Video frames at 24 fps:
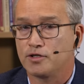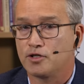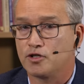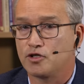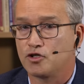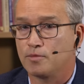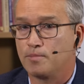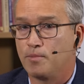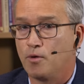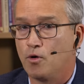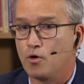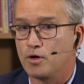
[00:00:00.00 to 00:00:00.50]
to
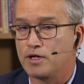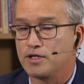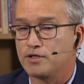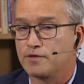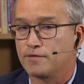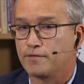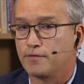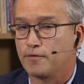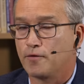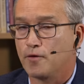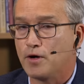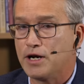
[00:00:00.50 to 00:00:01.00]
support its
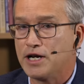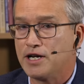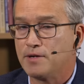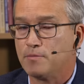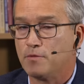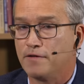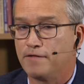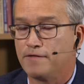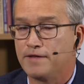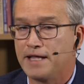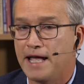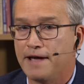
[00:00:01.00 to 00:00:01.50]
freedom
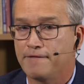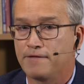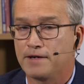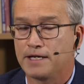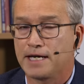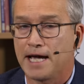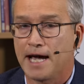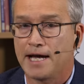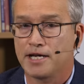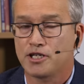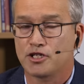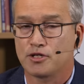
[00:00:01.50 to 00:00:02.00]
of
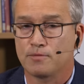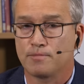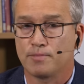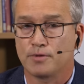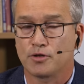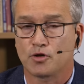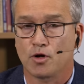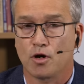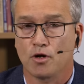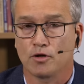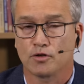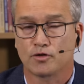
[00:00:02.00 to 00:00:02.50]
navigation
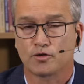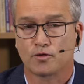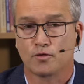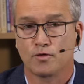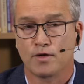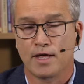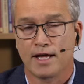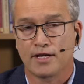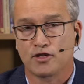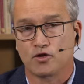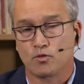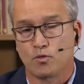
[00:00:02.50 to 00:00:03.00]
patrols
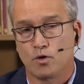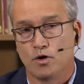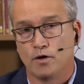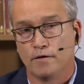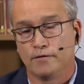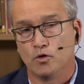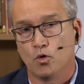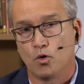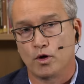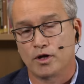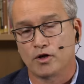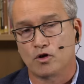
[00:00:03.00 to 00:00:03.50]
through that 12
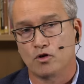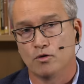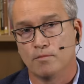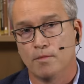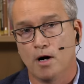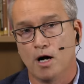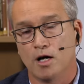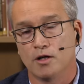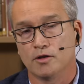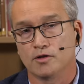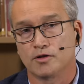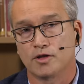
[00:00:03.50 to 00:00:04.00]
nautical
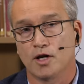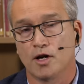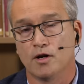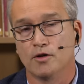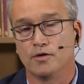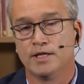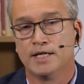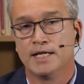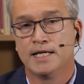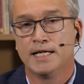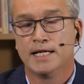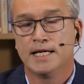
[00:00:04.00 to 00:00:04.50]
mile
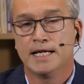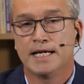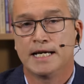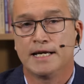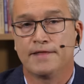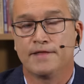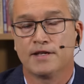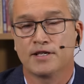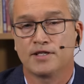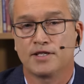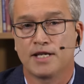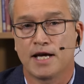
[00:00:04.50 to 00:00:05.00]
zone
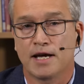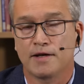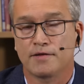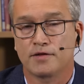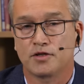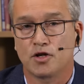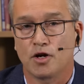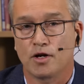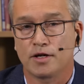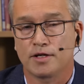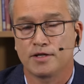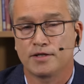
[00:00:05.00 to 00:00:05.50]
in the South
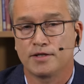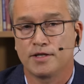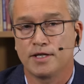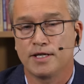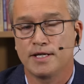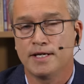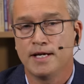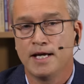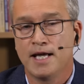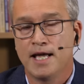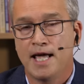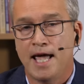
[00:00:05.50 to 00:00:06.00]
China
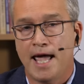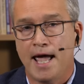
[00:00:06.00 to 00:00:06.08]
Sea.